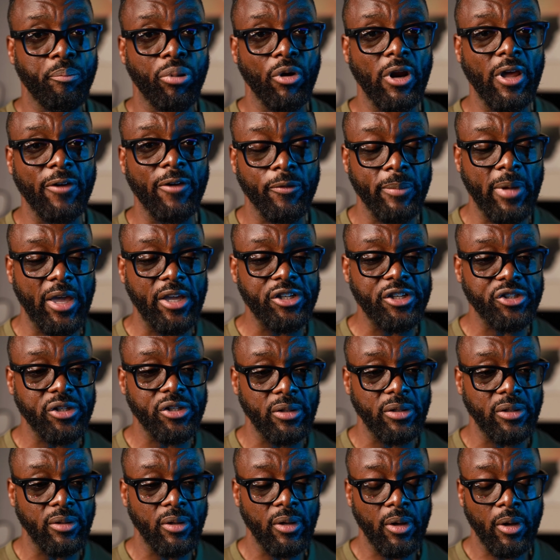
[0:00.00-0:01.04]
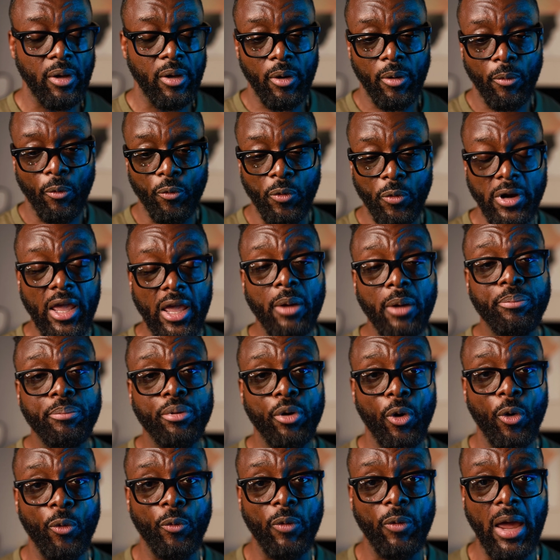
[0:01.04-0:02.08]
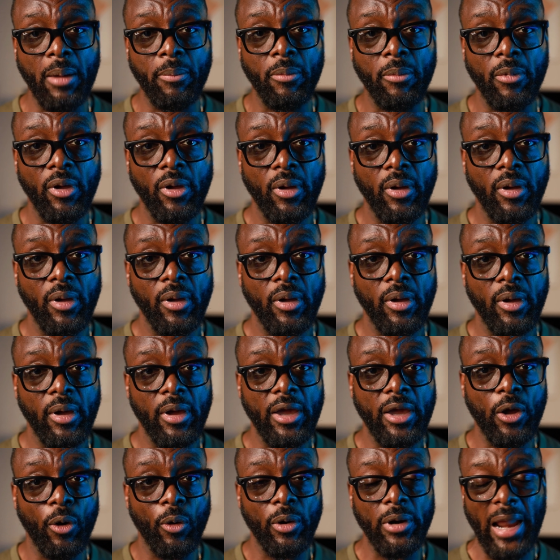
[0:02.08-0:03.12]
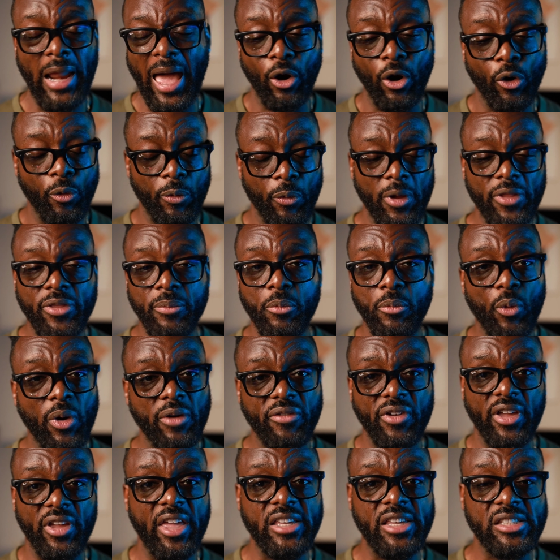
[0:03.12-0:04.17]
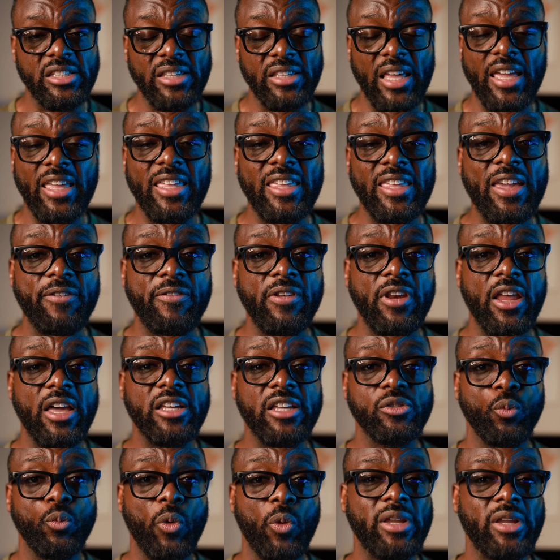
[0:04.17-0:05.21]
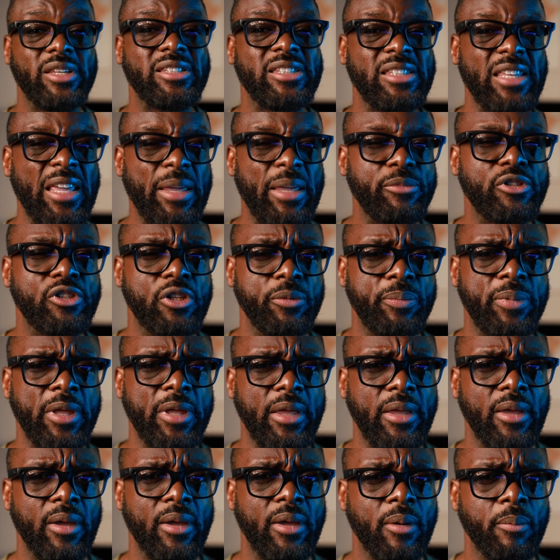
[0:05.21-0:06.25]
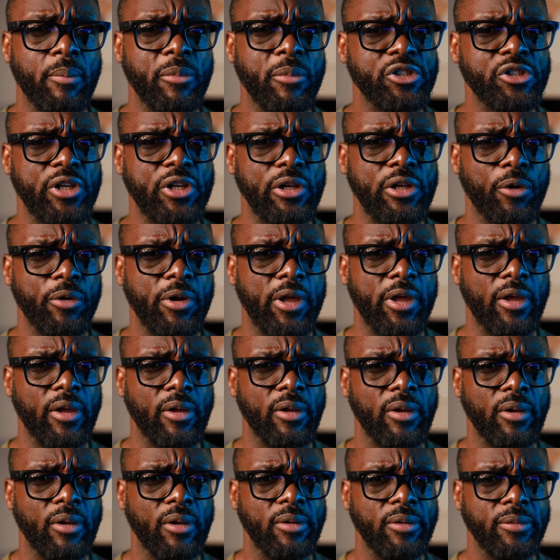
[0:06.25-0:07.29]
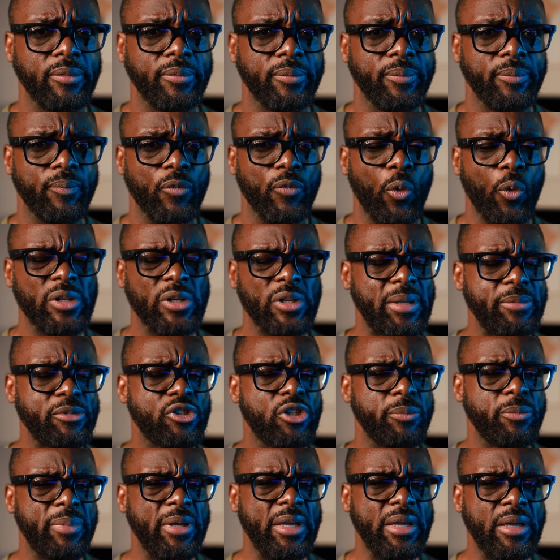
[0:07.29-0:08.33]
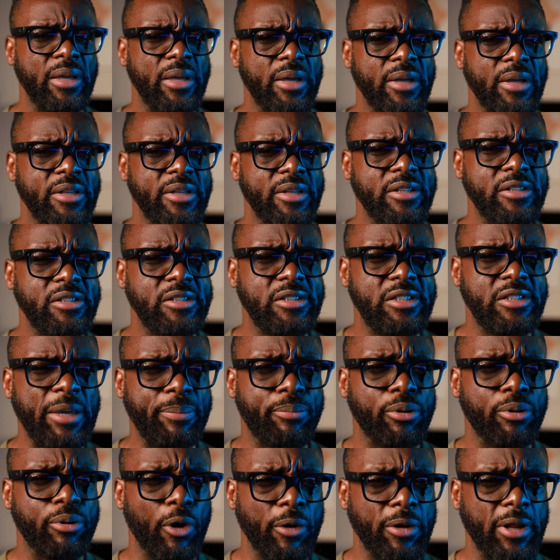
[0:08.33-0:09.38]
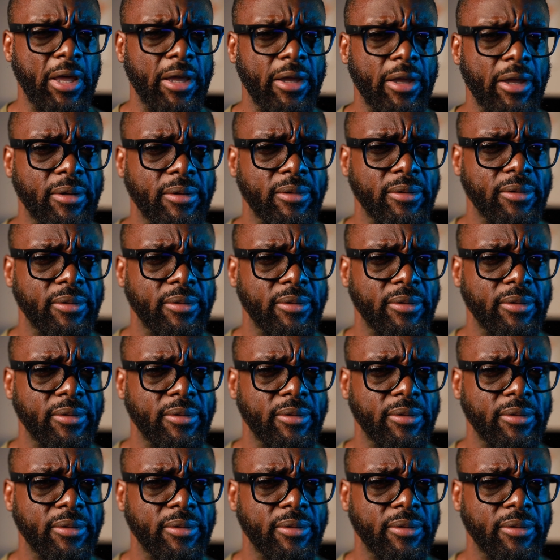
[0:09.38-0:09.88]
pulling information, running a program, you know, an algorithm, whatever the case is, and giving us what seems to be machine learning or seems to be deep learning?